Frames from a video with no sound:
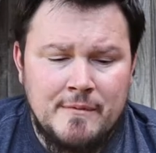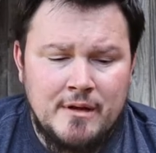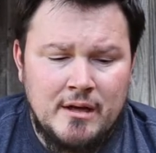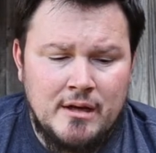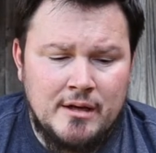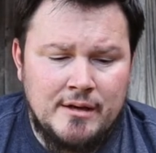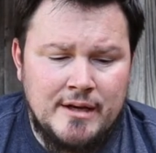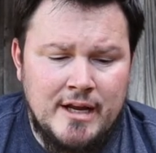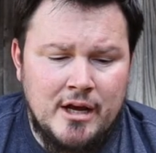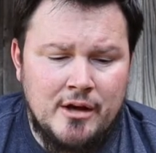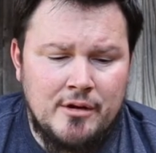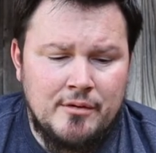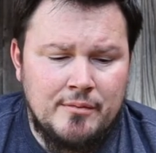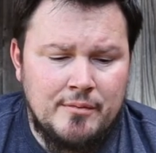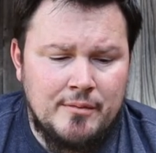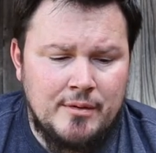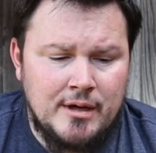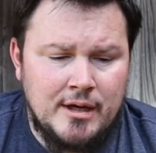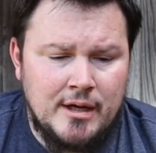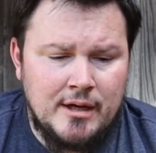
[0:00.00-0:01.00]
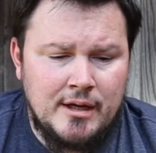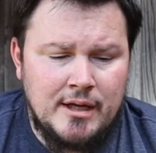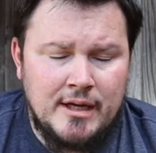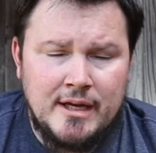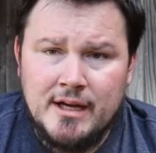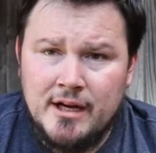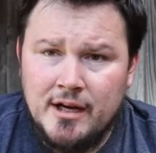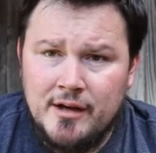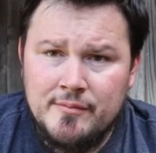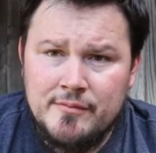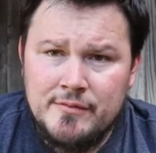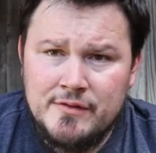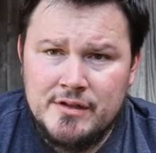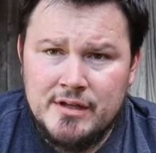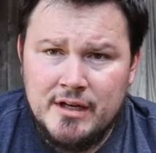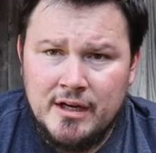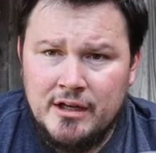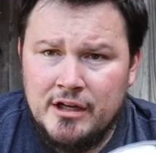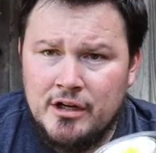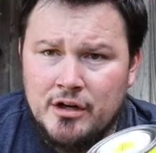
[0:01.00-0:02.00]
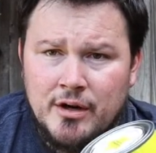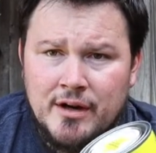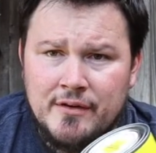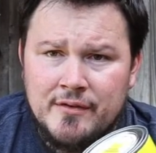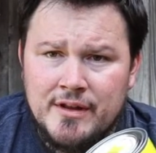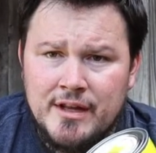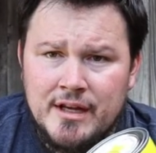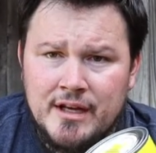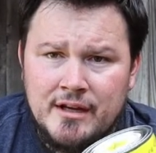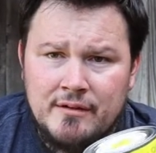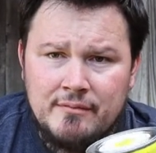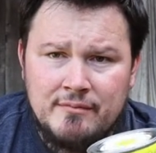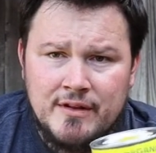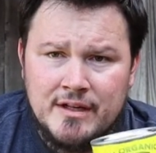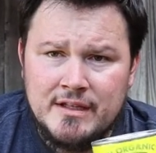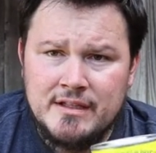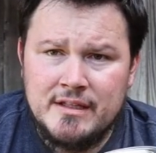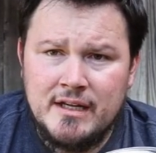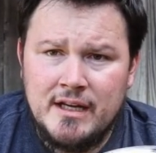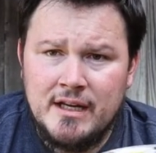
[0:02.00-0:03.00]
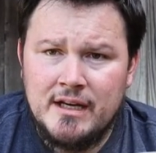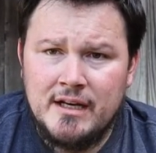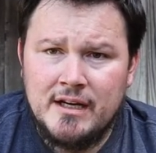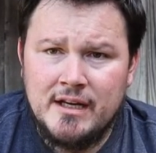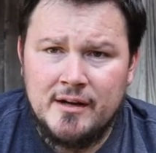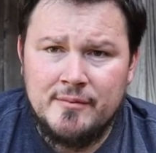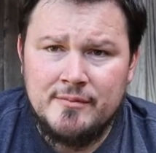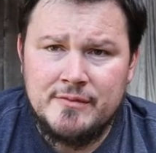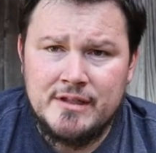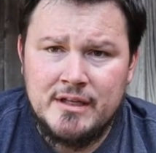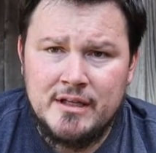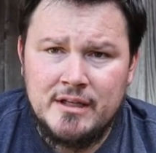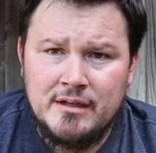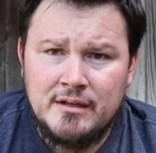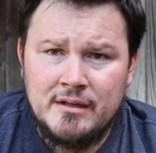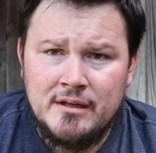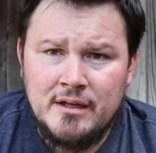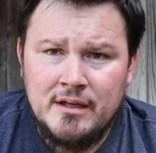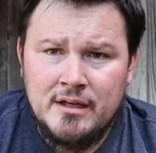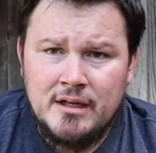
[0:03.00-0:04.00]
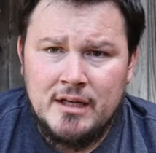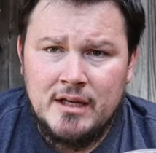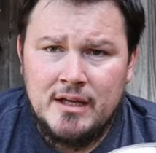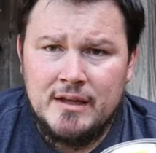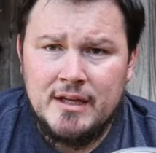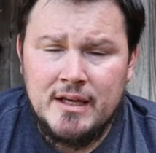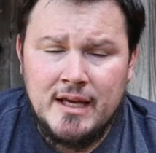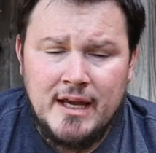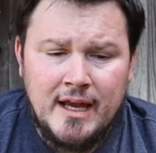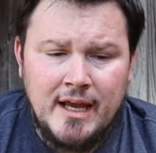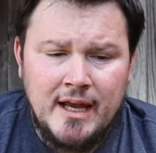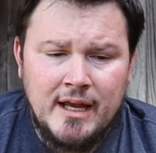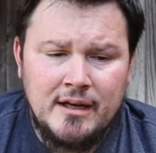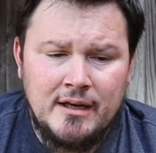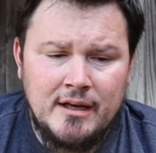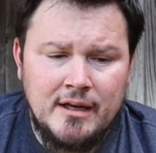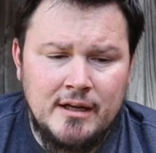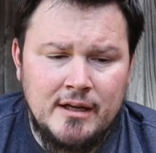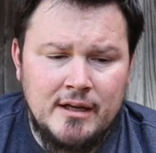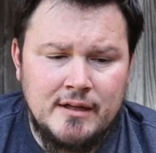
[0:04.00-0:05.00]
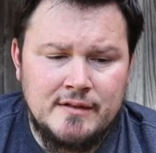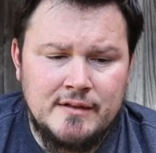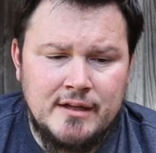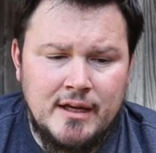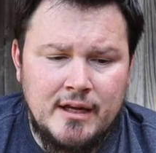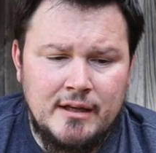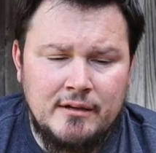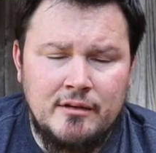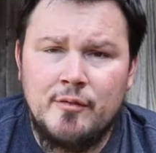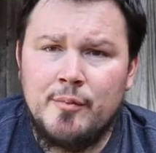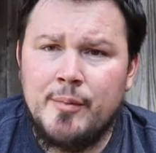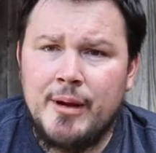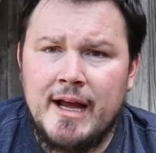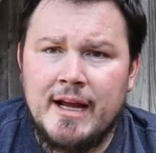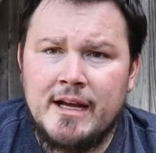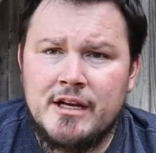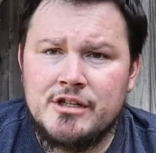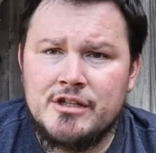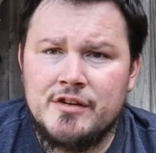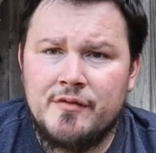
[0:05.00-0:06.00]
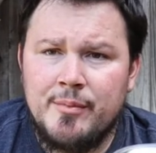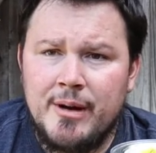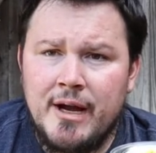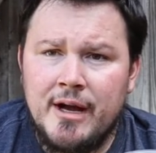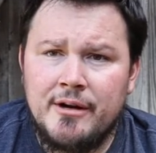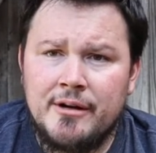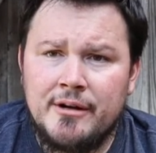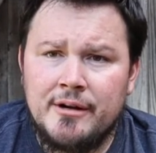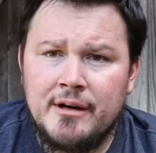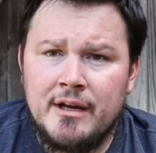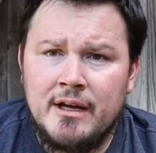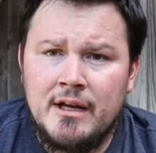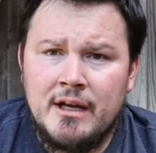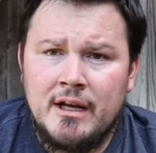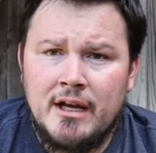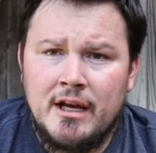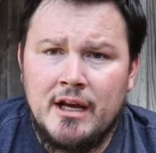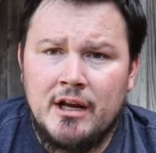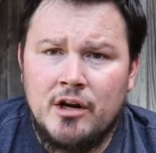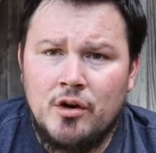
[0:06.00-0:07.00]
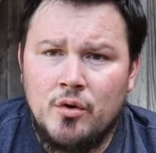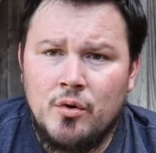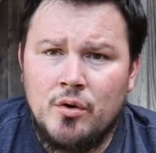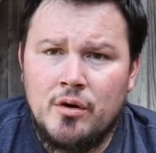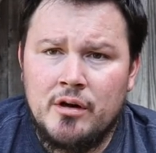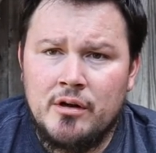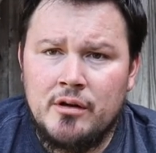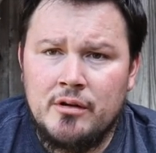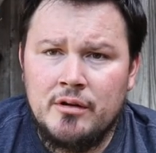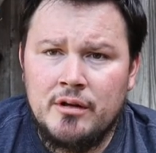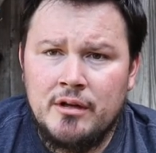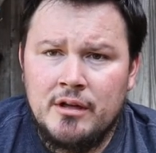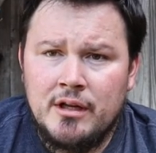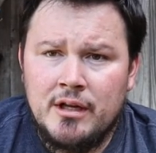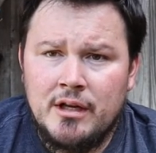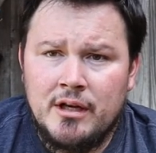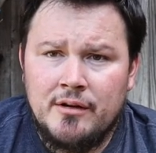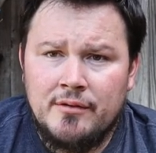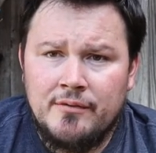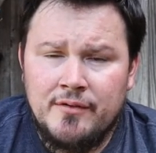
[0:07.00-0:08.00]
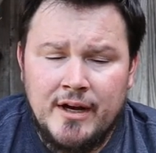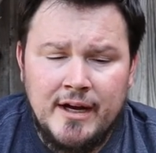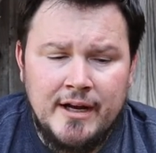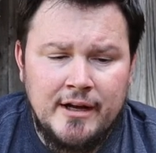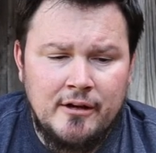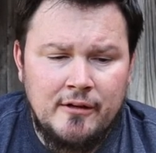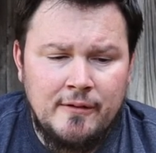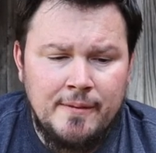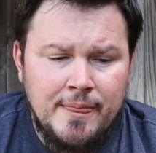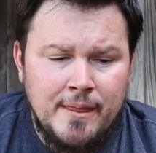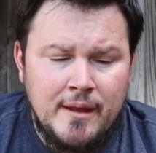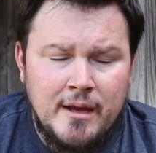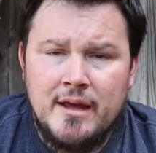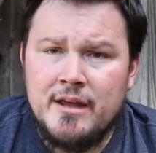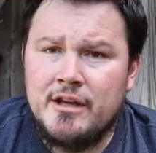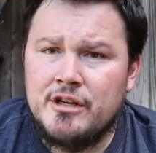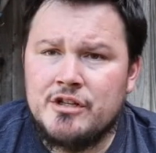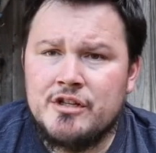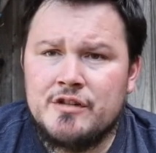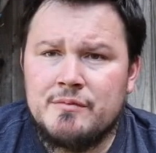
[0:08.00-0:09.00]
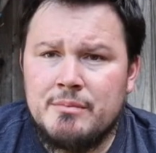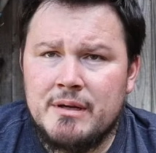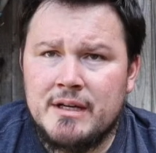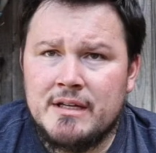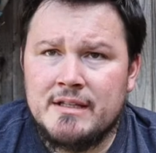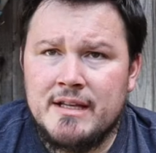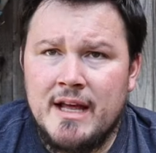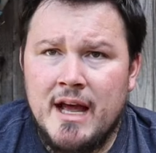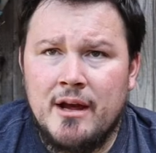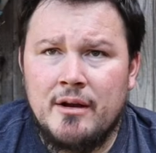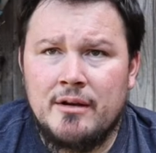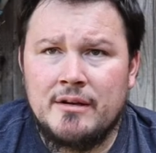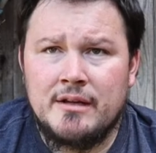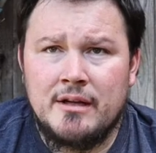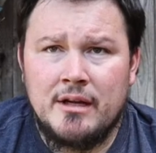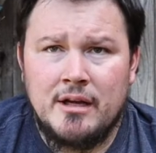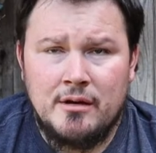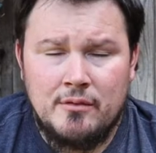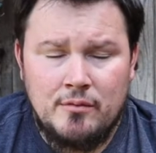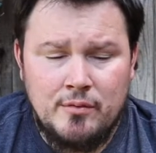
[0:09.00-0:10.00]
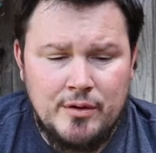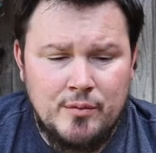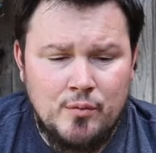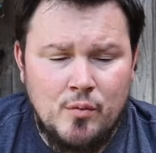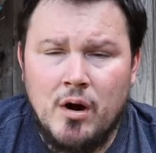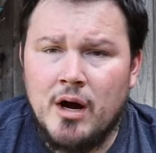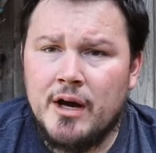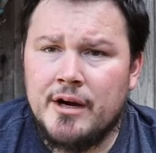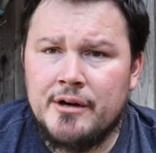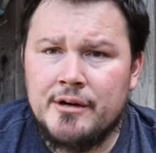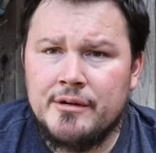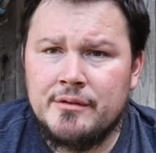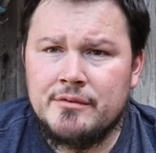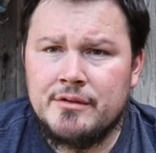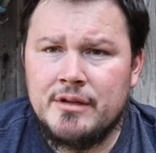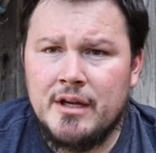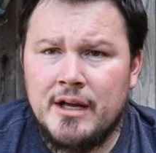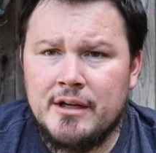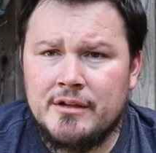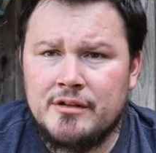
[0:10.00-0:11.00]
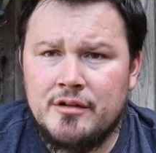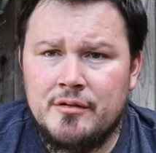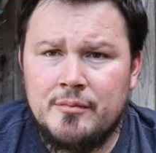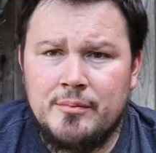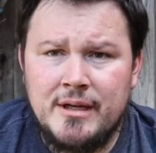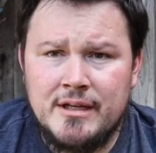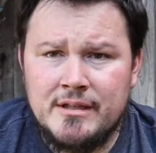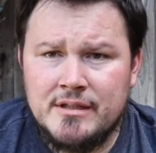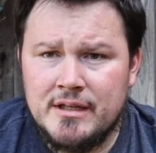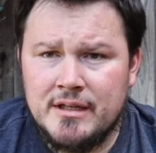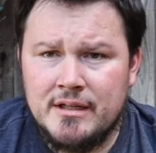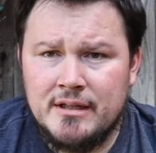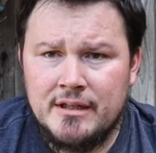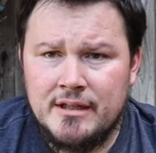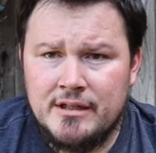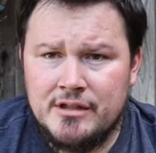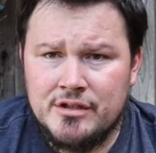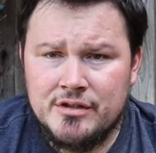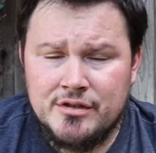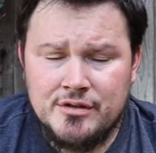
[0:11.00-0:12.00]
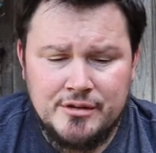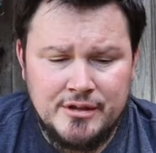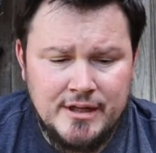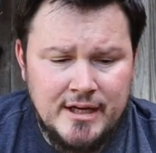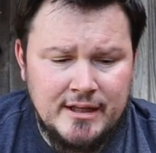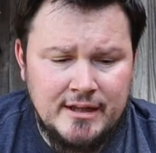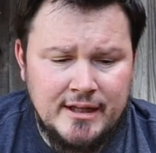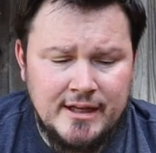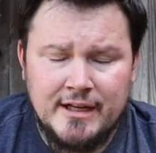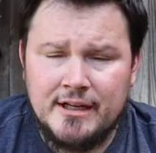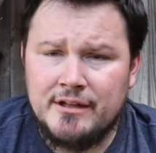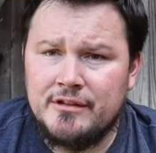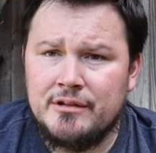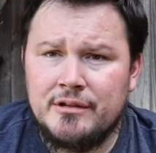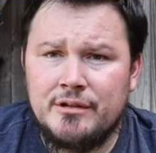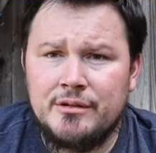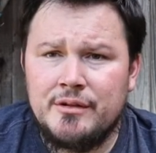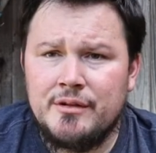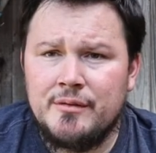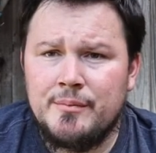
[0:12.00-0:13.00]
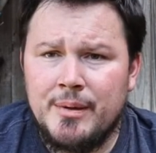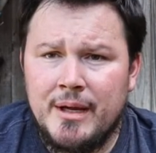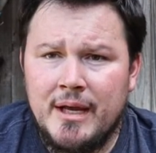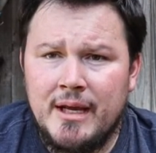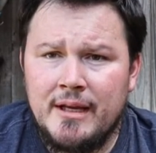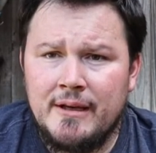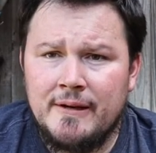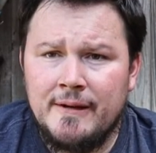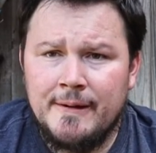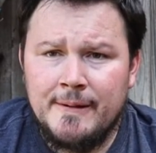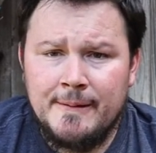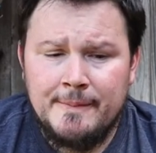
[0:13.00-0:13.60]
Uh, now, Uh, it comes, you know, everything that's needed comes in in the can. Uh, it's a little package of powder and an oil uh, vial, and you just mix that uh, with water uh, to basically just create like a diluted paint.